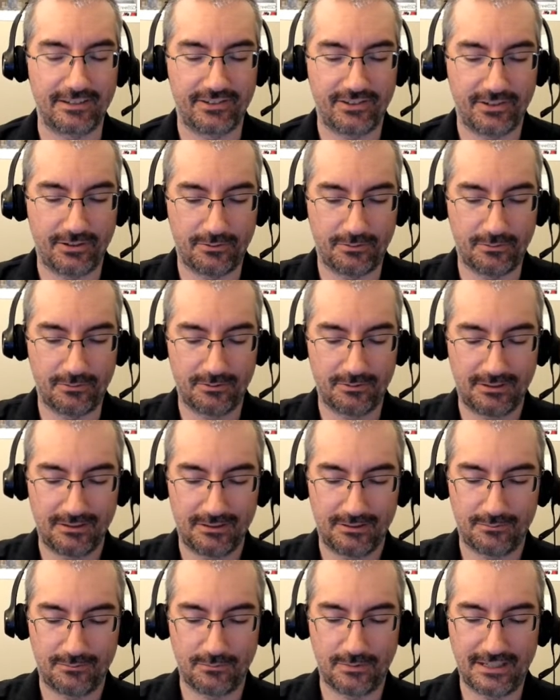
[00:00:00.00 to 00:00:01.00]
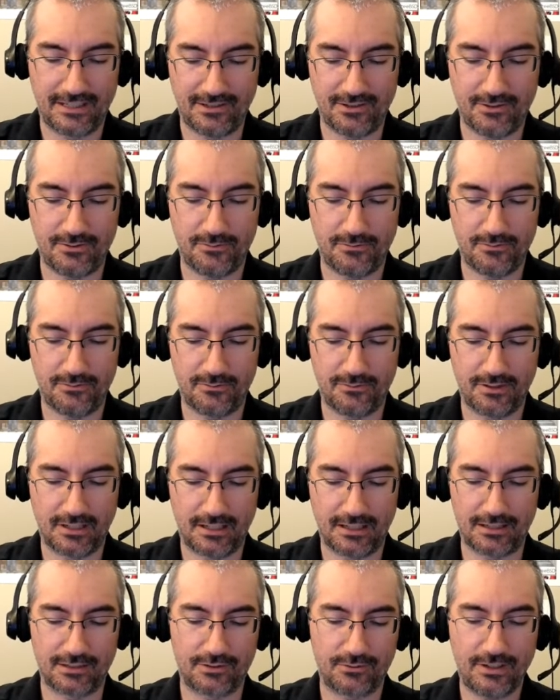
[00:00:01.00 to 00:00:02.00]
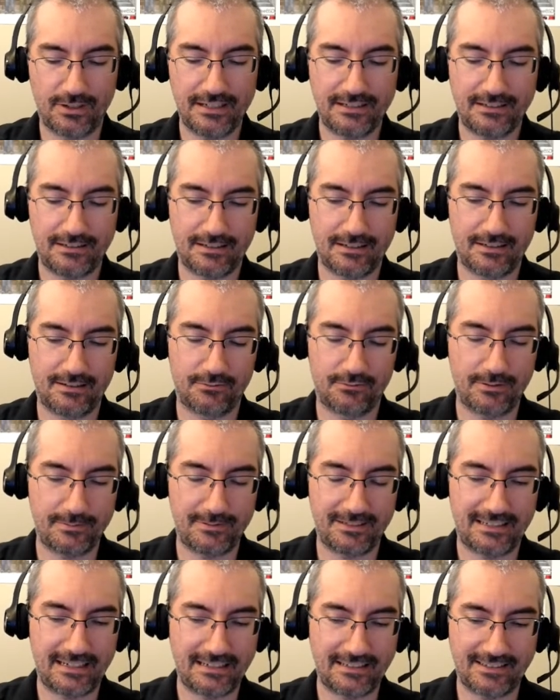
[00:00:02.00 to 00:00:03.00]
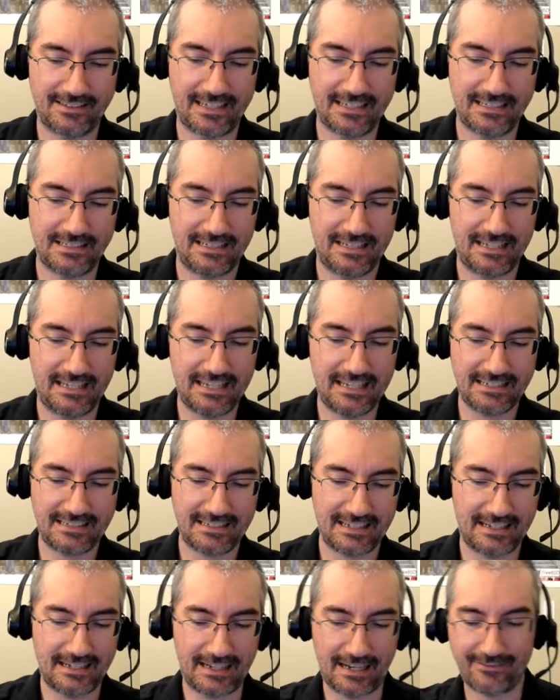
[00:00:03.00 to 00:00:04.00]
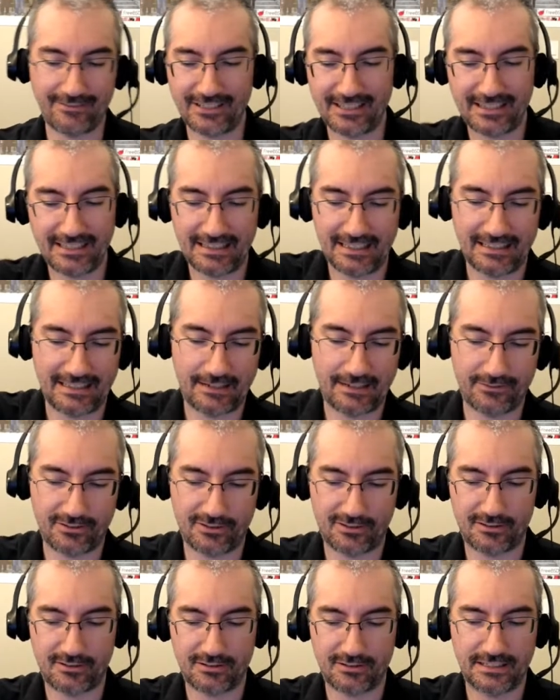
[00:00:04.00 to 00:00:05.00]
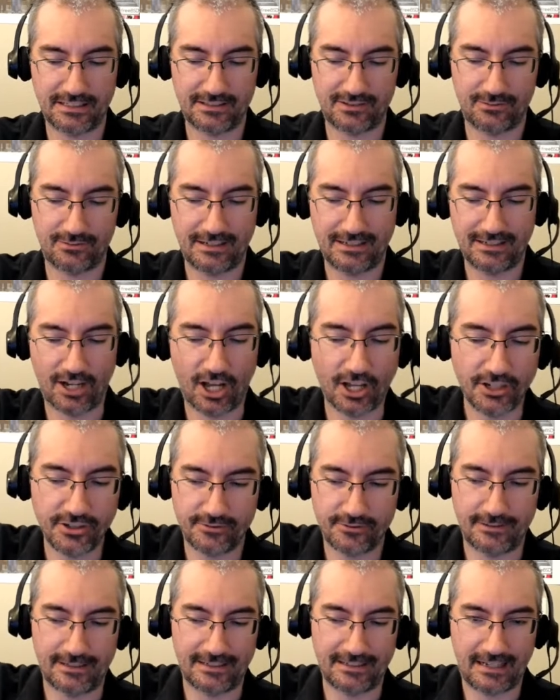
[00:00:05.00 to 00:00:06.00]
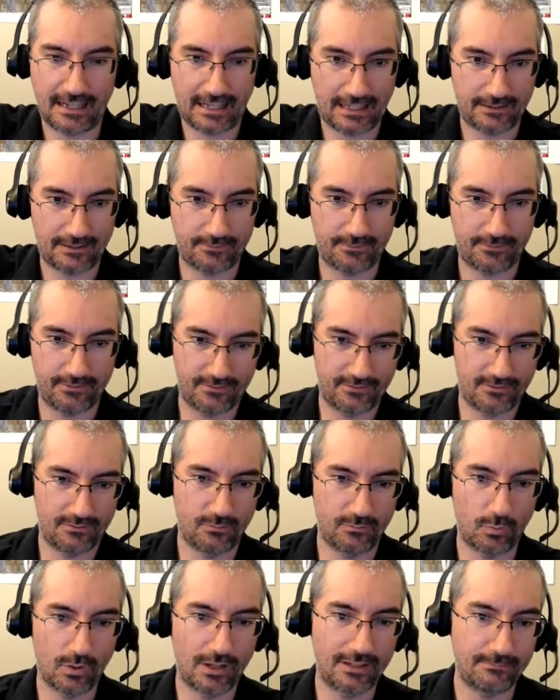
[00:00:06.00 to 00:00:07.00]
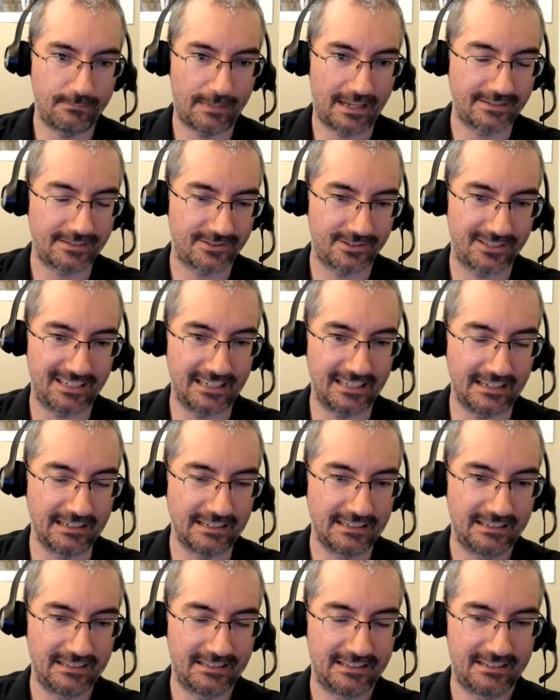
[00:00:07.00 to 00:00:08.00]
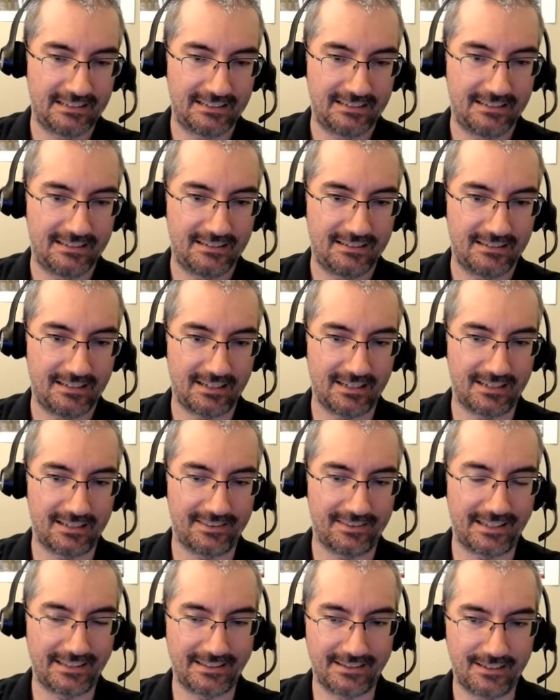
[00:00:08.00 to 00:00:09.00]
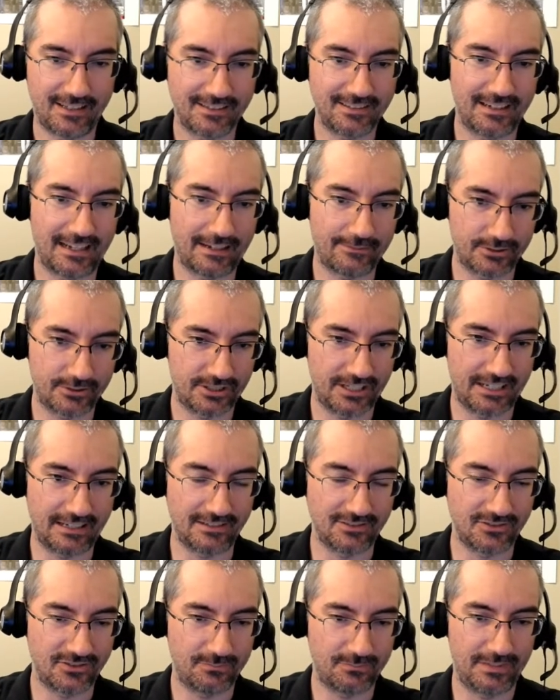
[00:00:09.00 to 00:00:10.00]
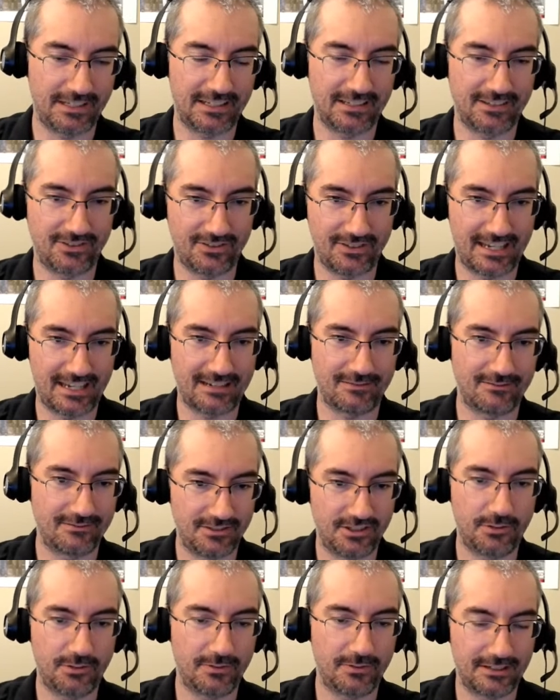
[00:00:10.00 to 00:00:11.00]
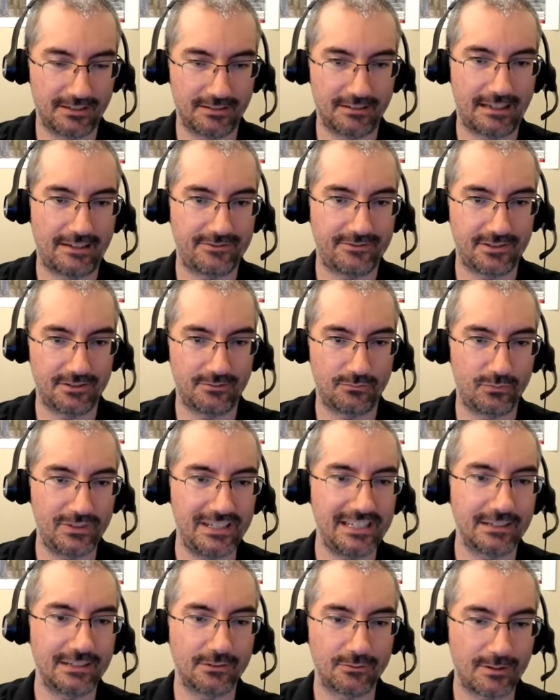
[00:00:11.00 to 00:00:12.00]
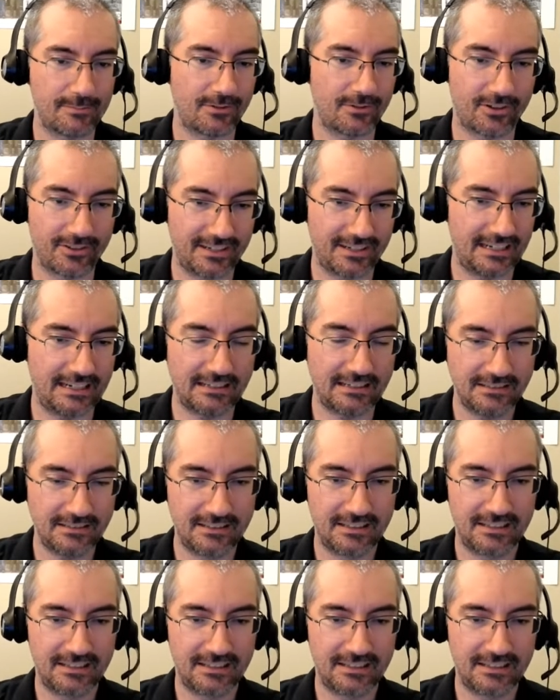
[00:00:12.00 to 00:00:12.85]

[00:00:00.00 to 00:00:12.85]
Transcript: So when you create an encrypted data set, it and everything that ever gets created under it have one master key that doesn't ever change, because you don't want to have to re-encrypt all the data.